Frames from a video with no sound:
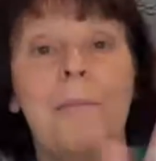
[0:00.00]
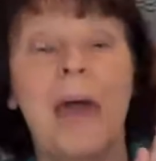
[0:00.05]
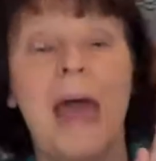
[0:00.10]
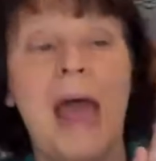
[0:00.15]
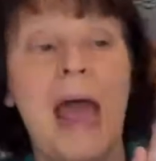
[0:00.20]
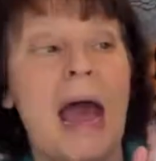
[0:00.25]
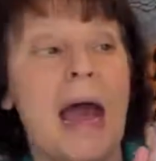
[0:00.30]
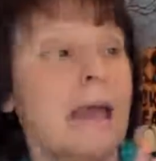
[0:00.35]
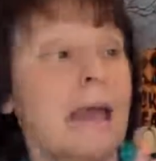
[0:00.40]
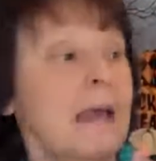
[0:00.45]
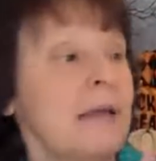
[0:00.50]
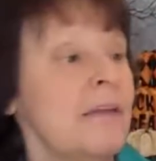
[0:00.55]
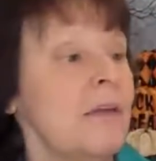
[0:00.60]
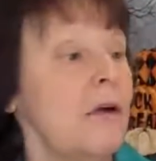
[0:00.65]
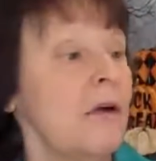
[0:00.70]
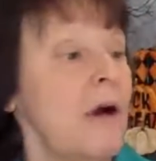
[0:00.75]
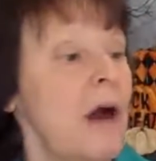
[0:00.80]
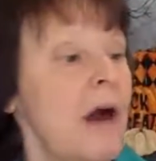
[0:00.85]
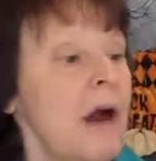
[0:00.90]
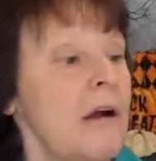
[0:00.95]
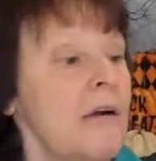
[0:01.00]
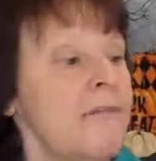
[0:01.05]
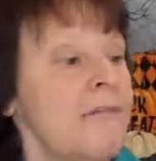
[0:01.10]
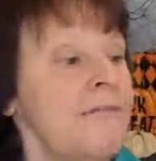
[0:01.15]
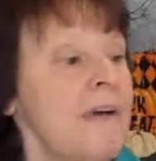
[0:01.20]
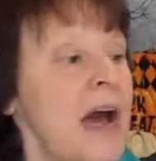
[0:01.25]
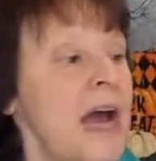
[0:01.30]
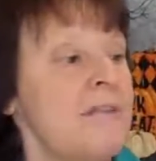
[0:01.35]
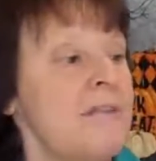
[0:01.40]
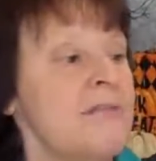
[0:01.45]
pack. There are
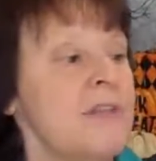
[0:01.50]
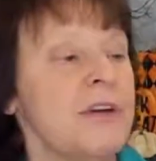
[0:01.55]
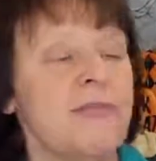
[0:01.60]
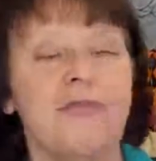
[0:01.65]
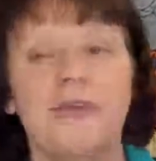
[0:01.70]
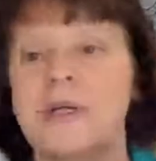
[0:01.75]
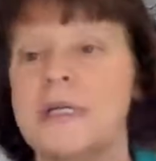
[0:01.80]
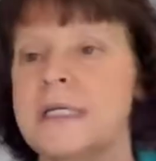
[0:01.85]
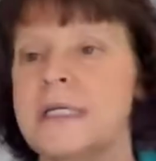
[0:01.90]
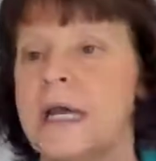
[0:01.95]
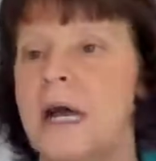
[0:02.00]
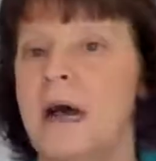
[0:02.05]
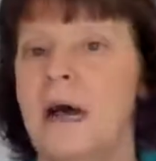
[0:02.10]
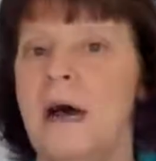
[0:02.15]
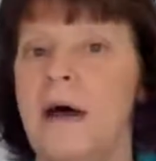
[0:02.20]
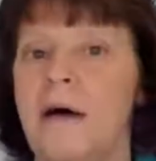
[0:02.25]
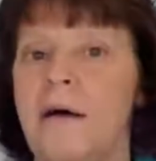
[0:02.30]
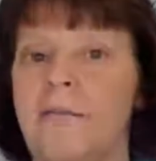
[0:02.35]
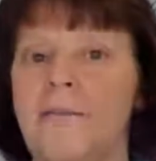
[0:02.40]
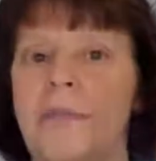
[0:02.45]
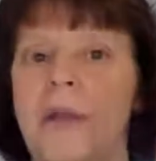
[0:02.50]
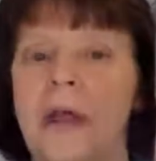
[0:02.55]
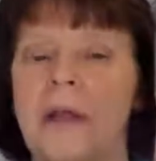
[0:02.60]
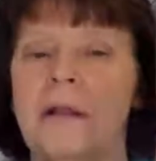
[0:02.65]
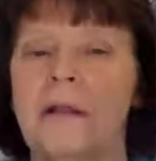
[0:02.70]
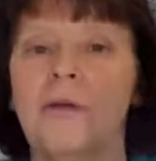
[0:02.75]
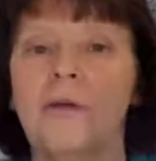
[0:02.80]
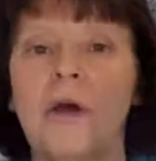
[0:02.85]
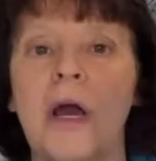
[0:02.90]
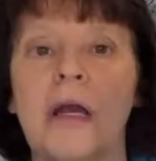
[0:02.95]
5 different
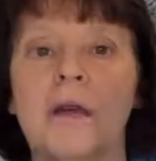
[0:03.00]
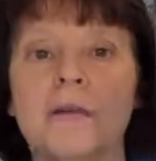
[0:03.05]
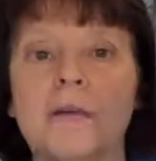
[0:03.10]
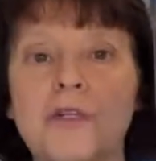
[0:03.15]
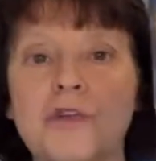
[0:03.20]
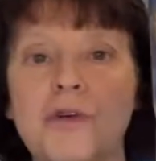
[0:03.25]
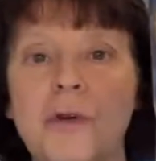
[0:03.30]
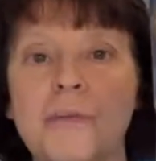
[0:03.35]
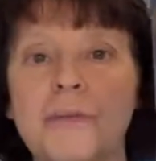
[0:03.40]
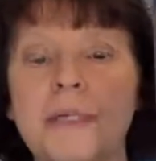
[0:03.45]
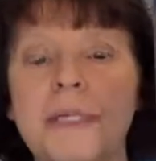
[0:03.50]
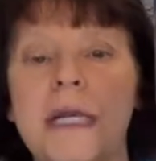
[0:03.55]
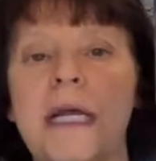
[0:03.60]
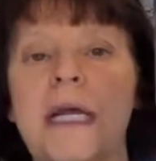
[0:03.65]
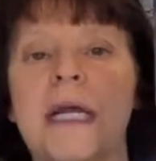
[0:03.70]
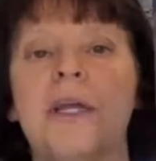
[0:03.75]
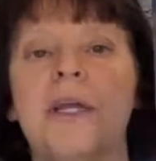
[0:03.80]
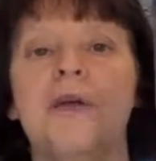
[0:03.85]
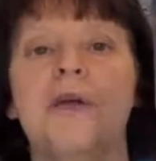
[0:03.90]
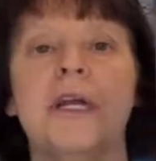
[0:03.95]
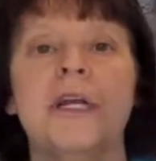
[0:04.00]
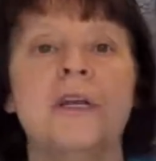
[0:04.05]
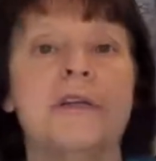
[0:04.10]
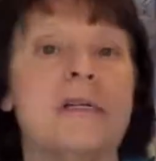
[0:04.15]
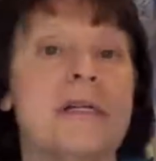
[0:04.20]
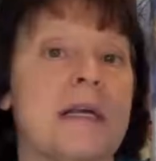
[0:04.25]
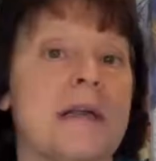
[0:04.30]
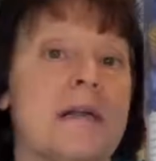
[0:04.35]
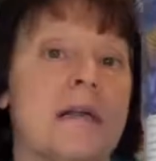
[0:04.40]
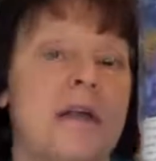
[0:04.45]
little cuddle strips in it. You can
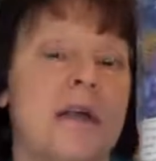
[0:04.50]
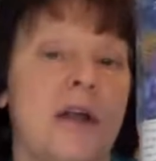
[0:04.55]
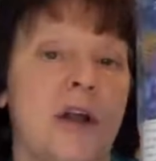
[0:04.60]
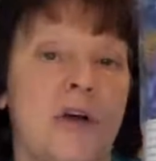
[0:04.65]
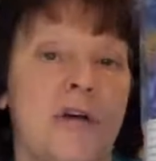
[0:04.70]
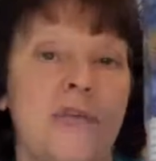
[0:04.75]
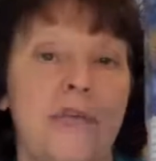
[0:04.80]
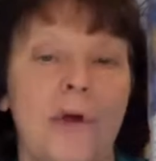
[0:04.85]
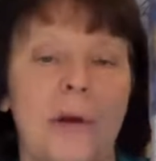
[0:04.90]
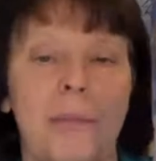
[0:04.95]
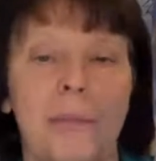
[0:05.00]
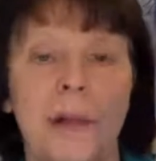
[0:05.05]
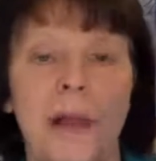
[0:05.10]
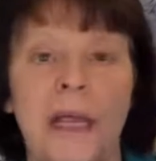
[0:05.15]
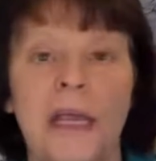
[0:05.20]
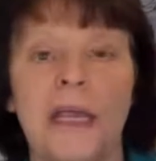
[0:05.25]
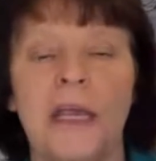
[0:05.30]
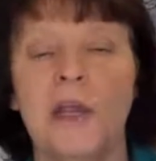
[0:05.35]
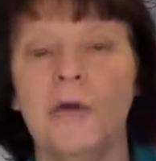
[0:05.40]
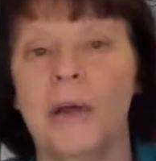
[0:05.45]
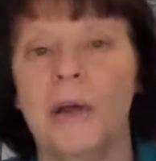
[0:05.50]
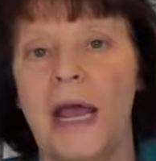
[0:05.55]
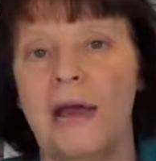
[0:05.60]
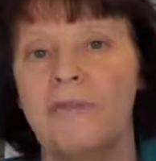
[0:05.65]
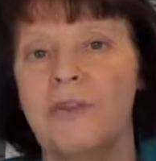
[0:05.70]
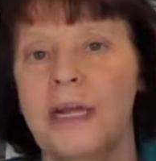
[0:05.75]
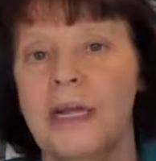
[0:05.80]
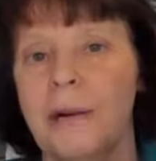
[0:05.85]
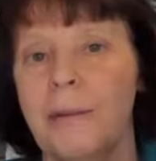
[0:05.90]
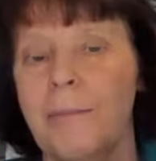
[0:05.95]
use it, for a blanket. You would
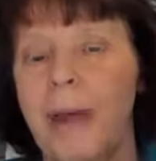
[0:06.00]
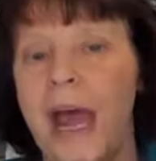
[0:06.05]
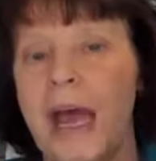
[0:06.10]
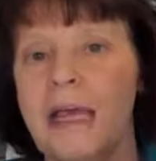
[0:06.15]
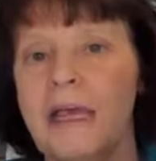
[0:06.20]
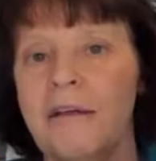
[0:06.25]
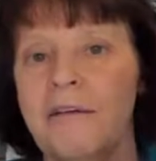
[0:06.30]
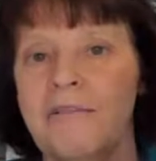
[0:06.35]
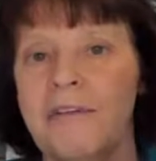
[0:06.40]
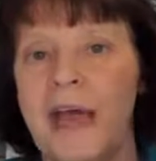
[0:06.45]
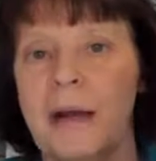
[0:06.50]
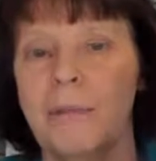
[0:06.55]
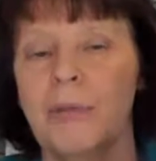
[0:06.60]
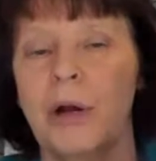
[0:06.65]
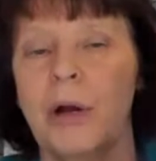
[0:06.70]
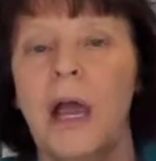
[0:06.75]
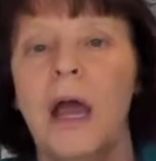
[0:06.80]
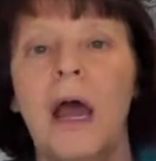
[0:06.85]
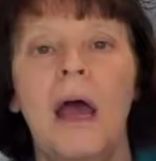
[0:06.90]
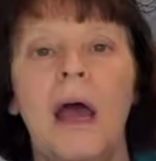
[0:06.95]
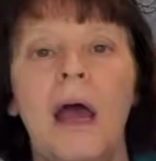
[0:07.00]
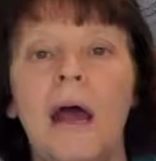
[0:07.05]
have to get a backing fabric.